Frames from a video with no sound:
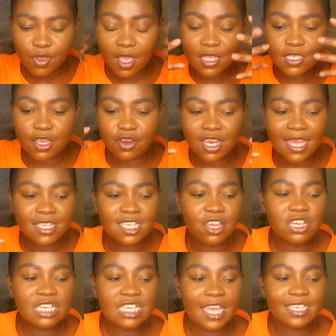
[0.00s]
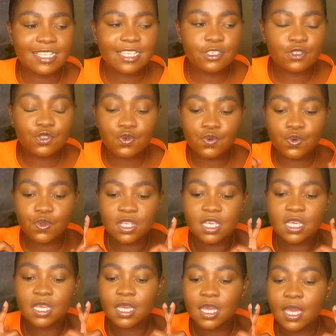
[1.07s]
it's very adhering nicely to
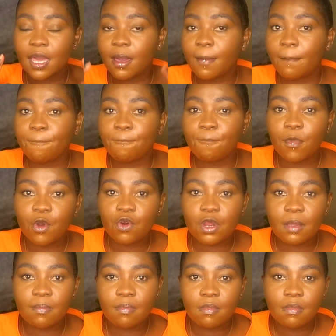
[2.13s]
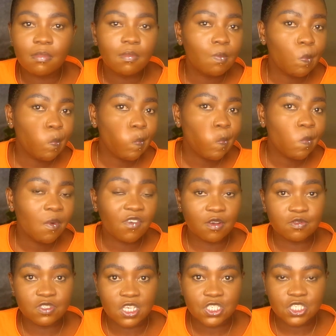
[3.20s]
the cream
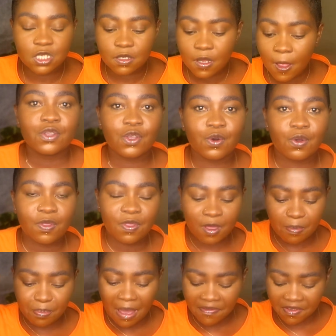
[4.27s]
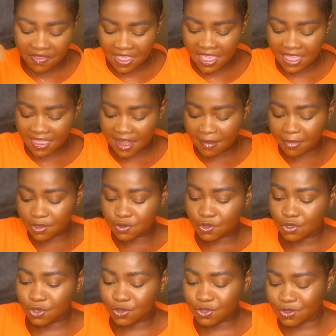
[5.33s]
foundation. So the puffy thingy that I'm going to
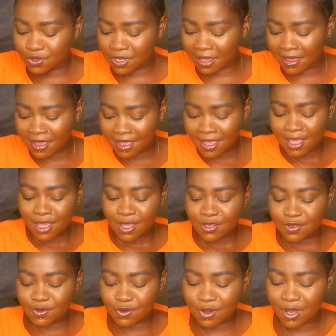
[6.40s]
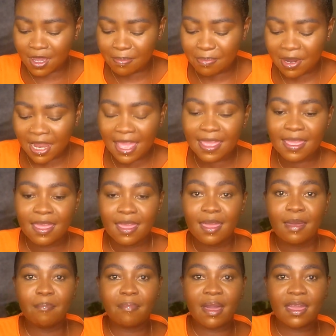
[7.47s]
use to apply
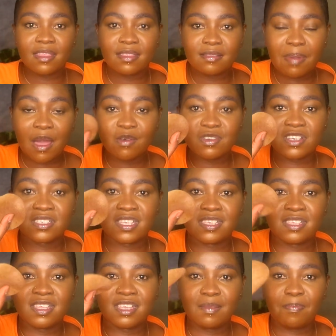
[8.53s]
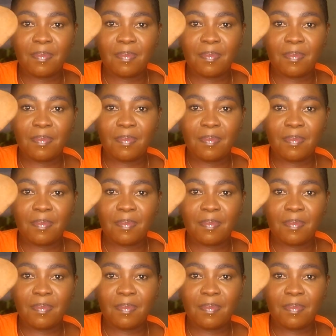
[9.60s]
my powders is this